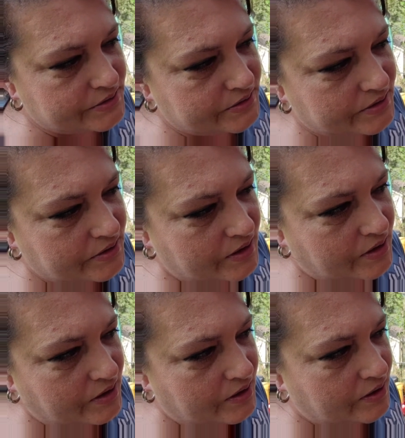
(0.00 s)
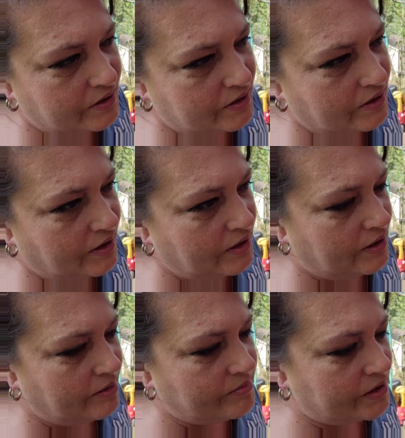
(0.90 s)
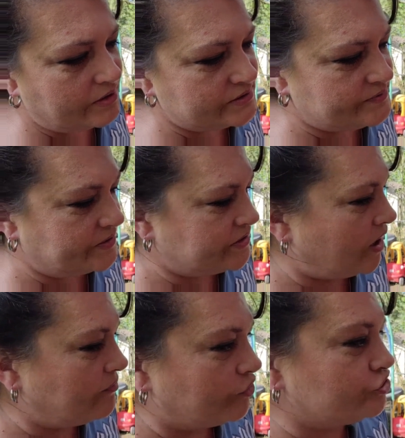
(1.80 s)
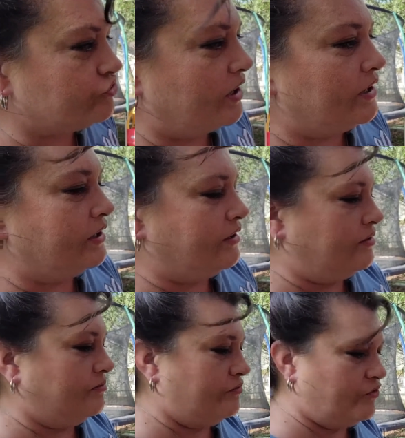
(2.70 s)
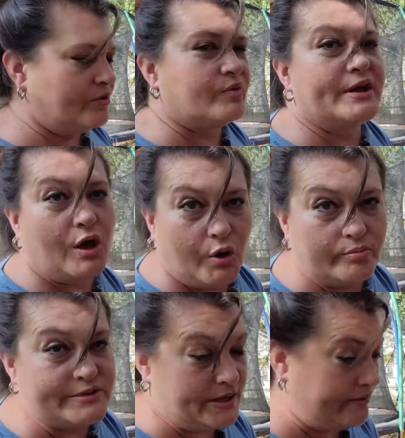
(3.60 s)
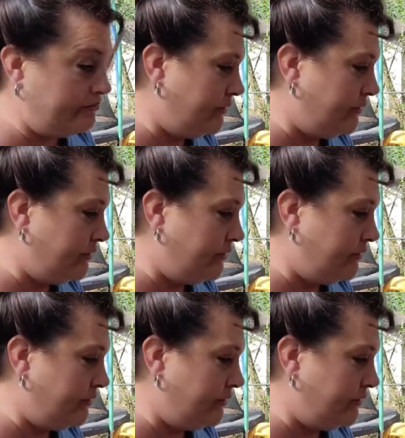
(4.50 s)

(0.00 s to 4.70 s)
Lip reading: And I'm not going to spend time retraining him. We rehomed him.